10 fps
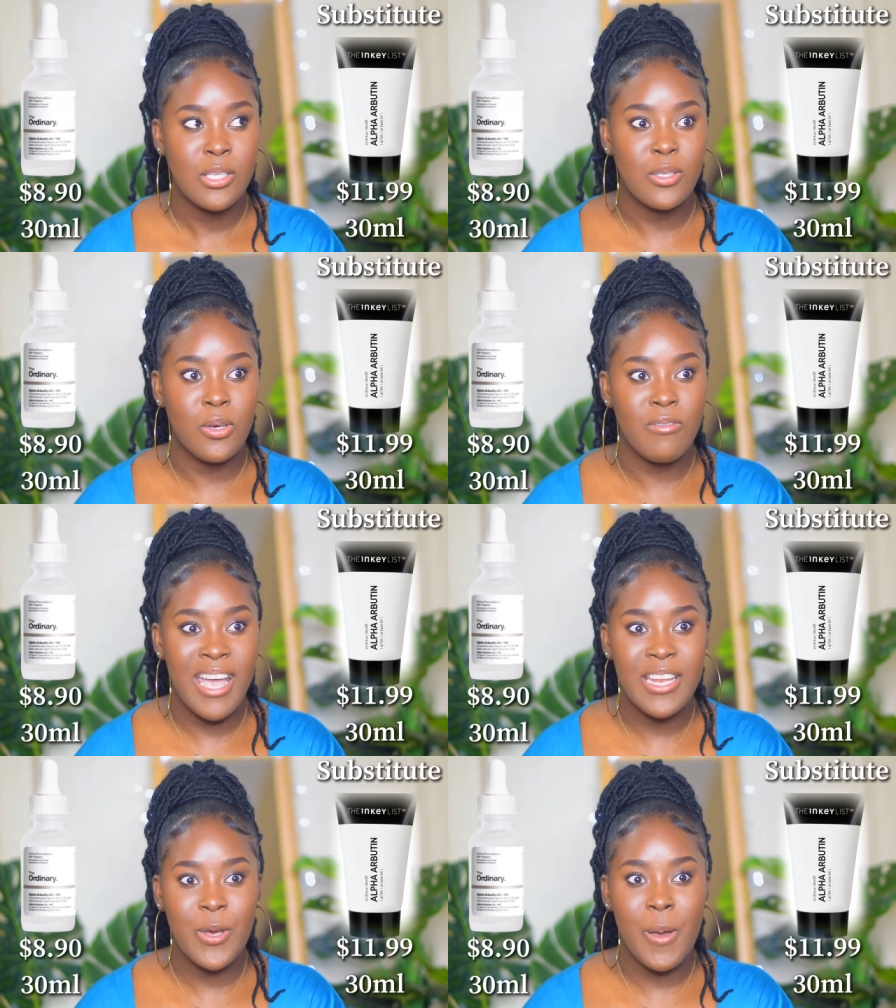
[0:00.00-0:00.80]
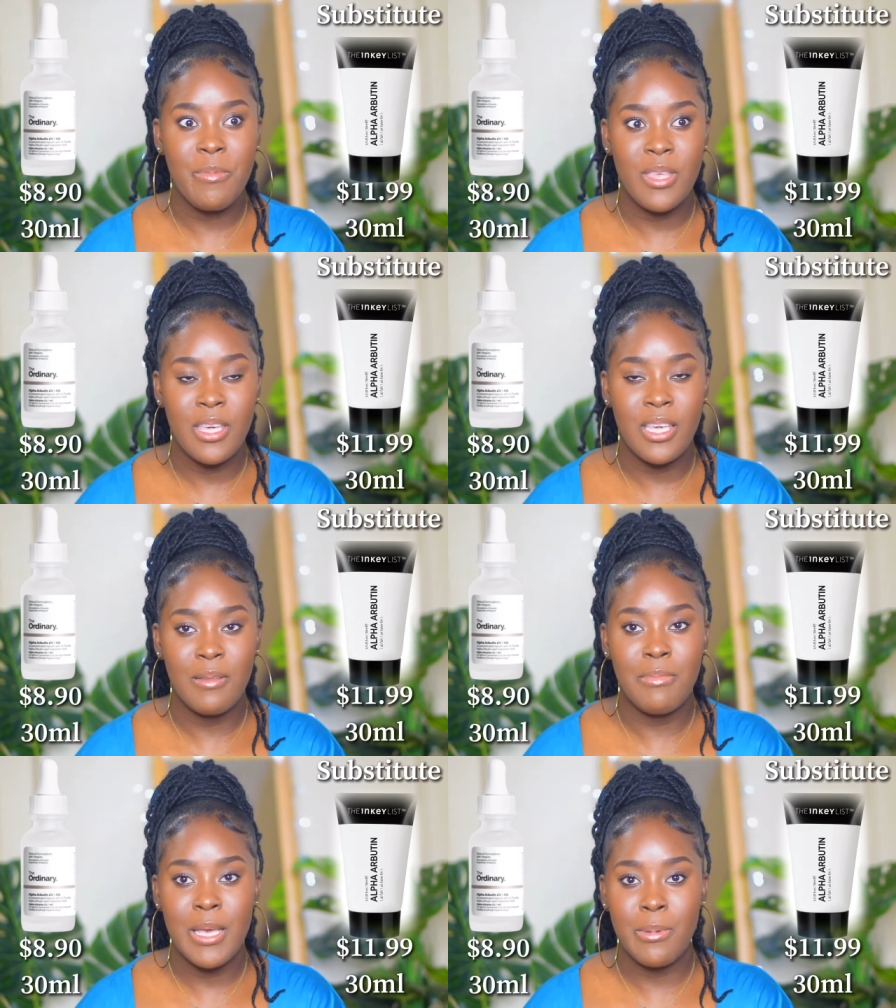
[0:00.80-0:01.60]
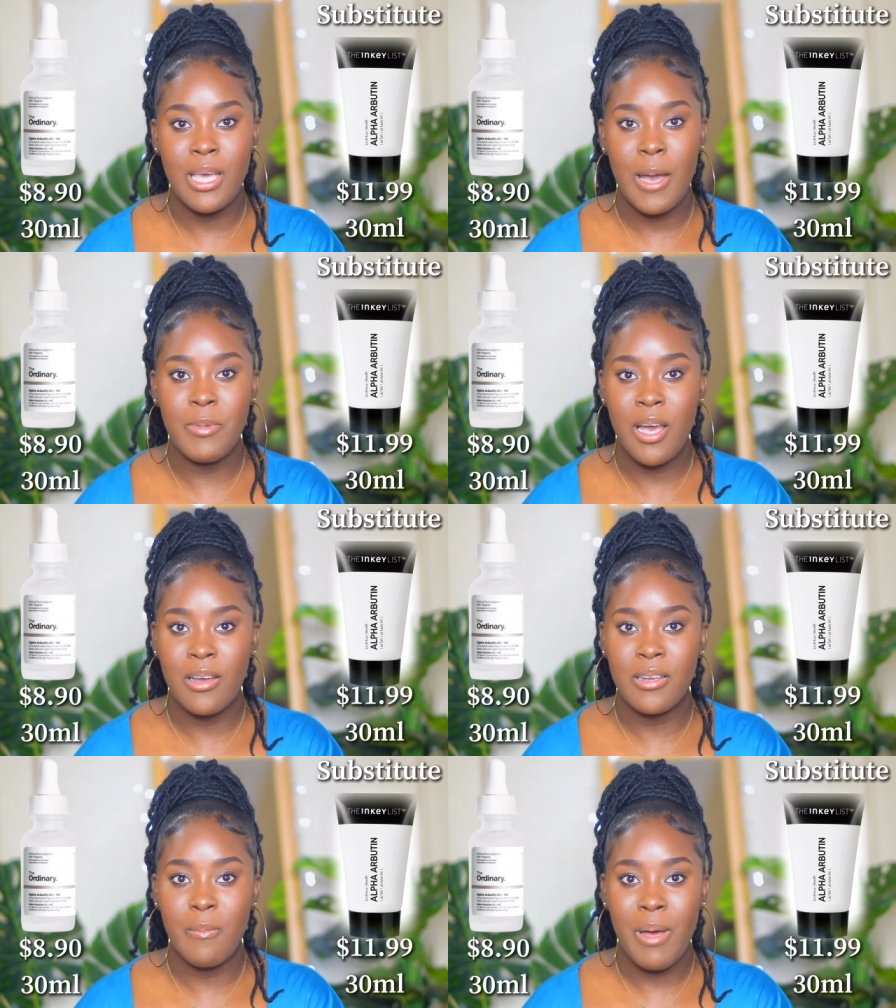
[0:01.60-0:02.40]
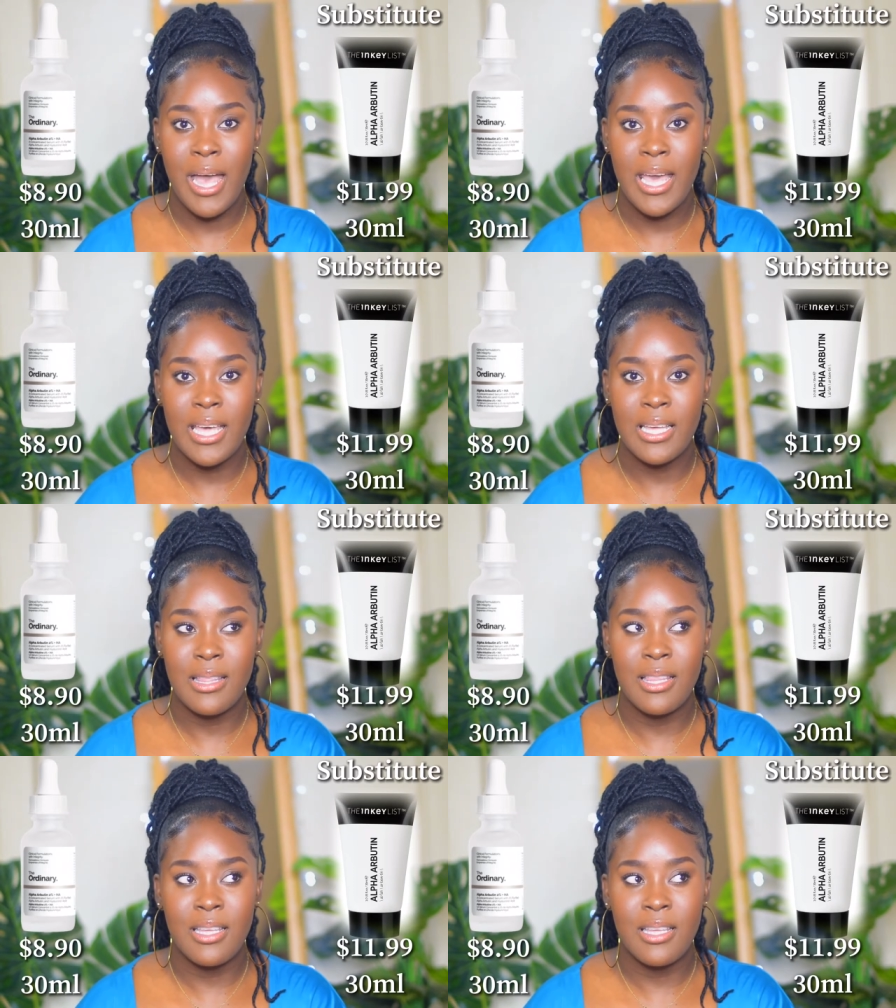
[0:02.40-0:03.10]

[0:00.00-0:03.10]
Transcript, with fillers: So right now I'm thinking maybe I'm not gonna buy